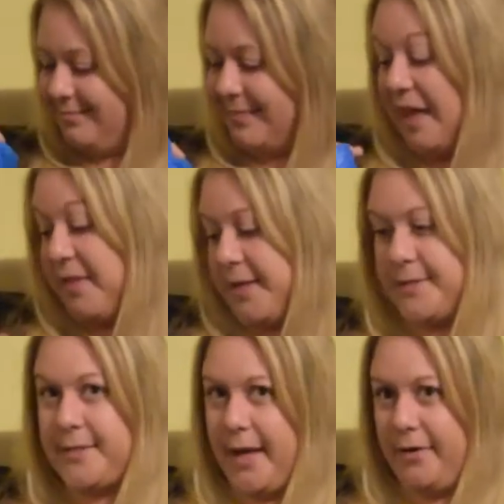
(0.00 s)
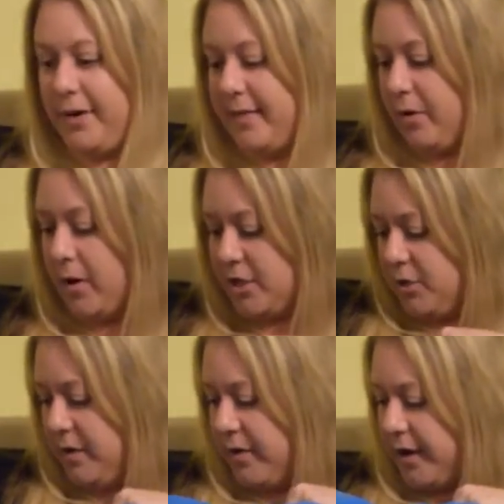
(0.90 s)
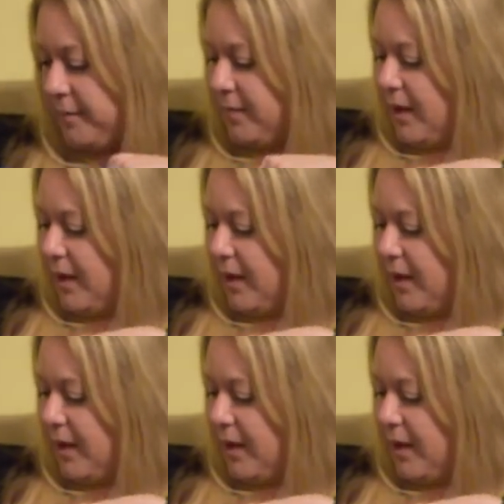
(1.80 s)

Not that he's standing right there watching me, right?